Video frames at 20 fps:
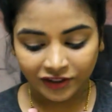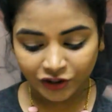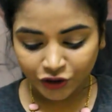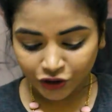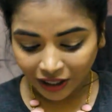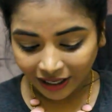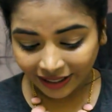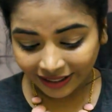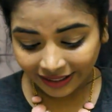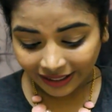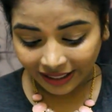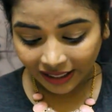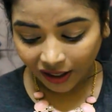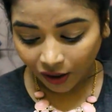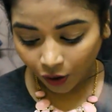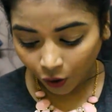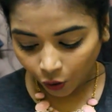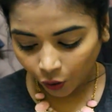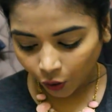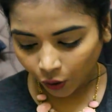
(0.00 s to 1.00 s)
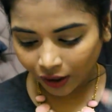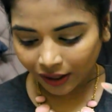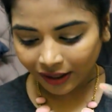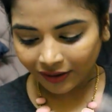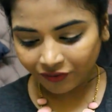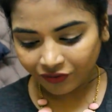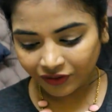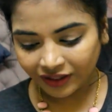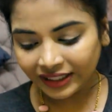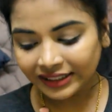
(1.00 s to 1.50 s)
will try
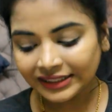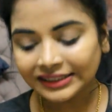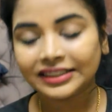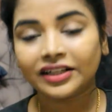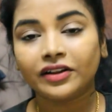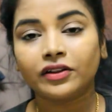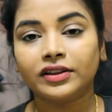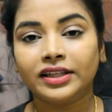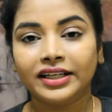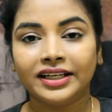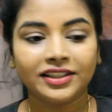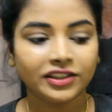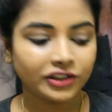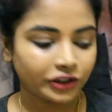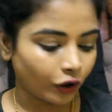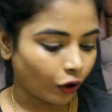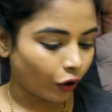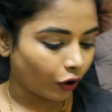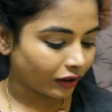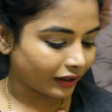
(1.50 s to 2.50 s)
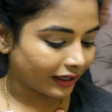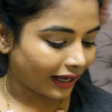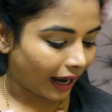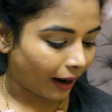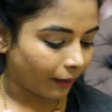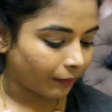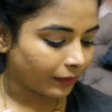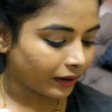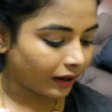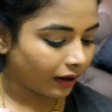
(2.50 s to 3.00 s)
all these things on
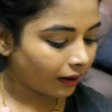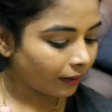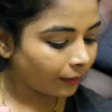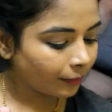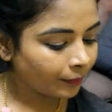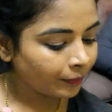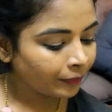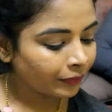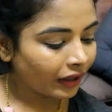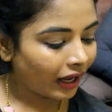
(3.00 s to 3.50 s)
camera.